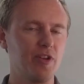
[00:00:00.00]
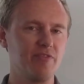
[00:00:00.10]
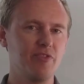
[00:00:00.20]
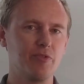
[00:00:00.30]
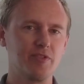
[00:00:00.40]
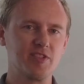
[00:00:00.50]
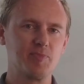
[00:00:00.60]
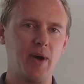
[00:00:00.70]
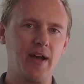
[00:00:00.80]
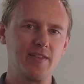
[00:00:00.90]
if you can
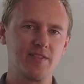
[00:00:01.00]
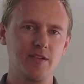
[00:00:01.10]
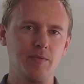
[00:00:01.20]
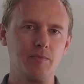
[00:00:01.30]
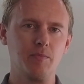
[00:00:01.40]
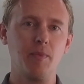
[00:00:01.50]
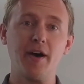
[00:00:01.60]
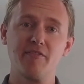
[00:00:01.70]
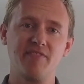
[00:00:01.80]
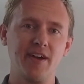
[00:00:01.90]
spot some
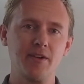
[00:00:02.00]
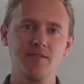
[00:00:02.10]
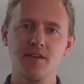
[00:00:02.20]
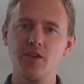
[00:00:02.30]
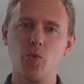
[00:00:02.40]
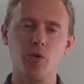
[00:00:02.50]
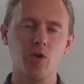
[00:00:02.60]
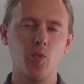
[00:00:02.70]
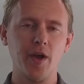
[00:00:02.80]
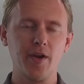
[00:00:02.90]
modifiers that you weren't
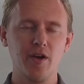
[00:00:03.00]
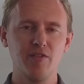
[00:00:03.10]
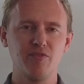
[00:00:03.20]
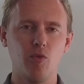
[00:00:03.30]
aware of,